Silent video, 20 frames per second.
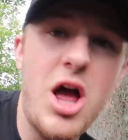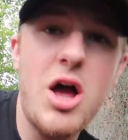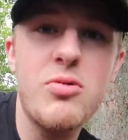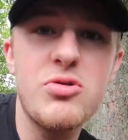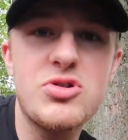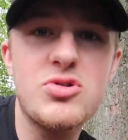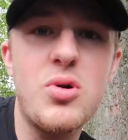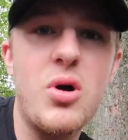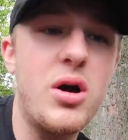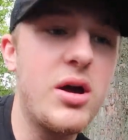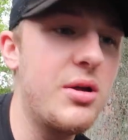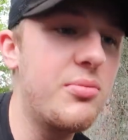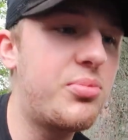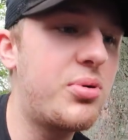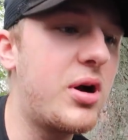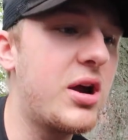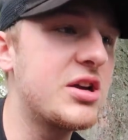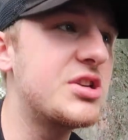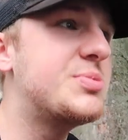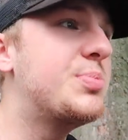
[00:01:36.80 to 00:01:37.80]
I was quite
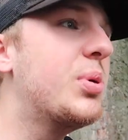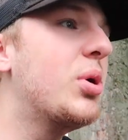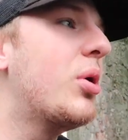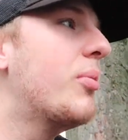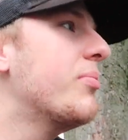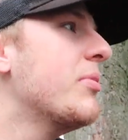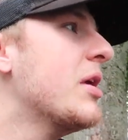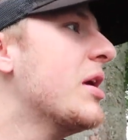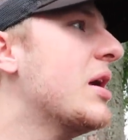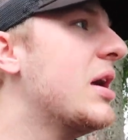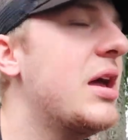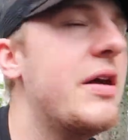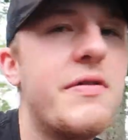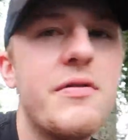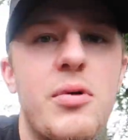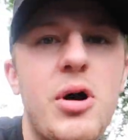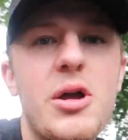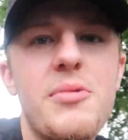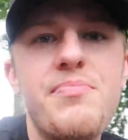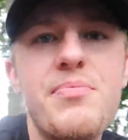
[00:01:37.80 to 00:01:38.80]
impressed, but
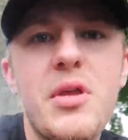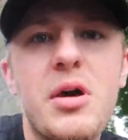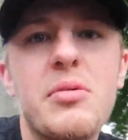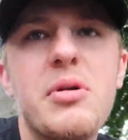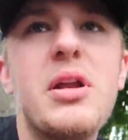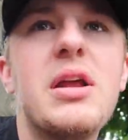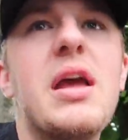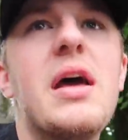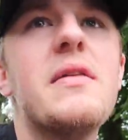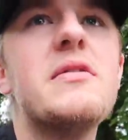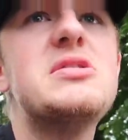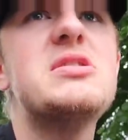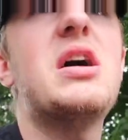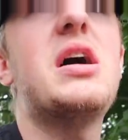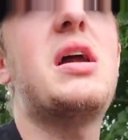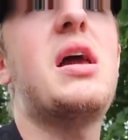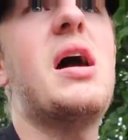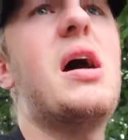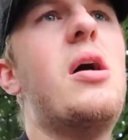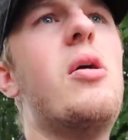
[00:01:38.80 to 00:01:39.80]
either way, I'm going to get the
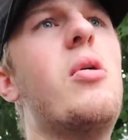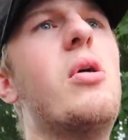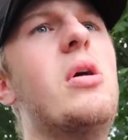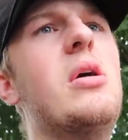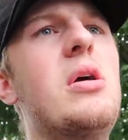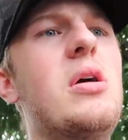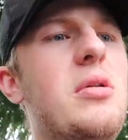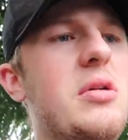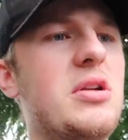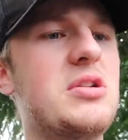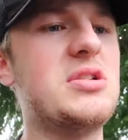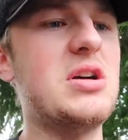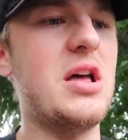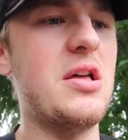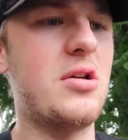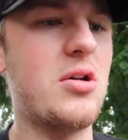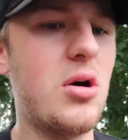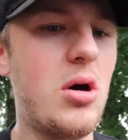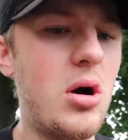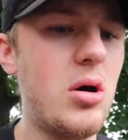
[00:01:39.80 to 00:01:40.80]
jack out, I'm going to jack
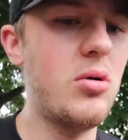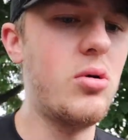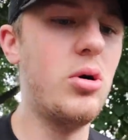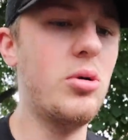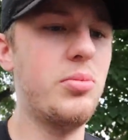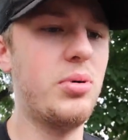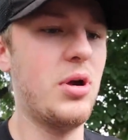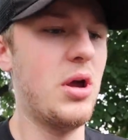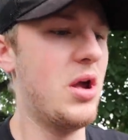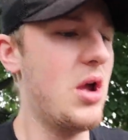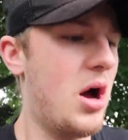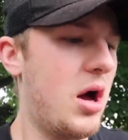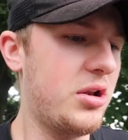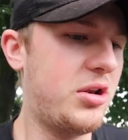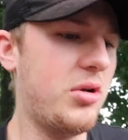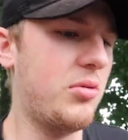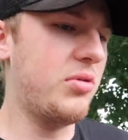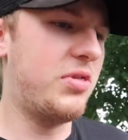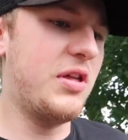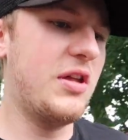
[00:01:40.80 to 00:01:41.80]
the car up. I
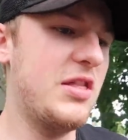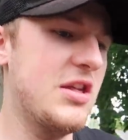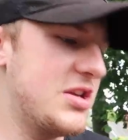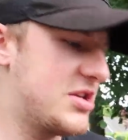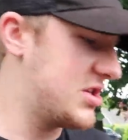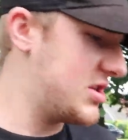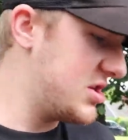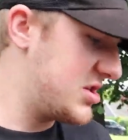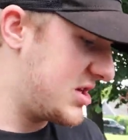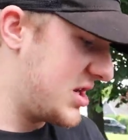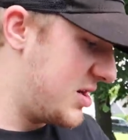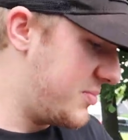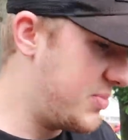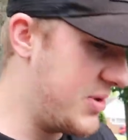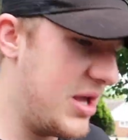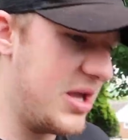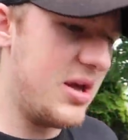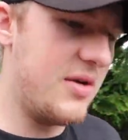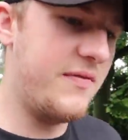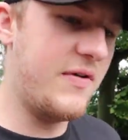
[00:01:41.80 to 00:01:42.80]
don't think this is going to
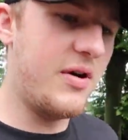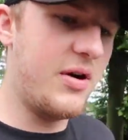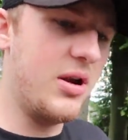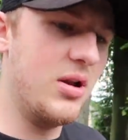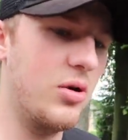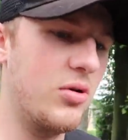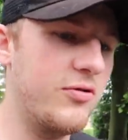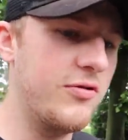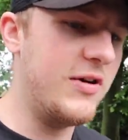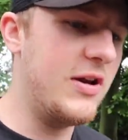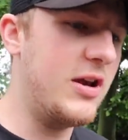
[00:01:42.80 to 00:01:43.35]
be a very long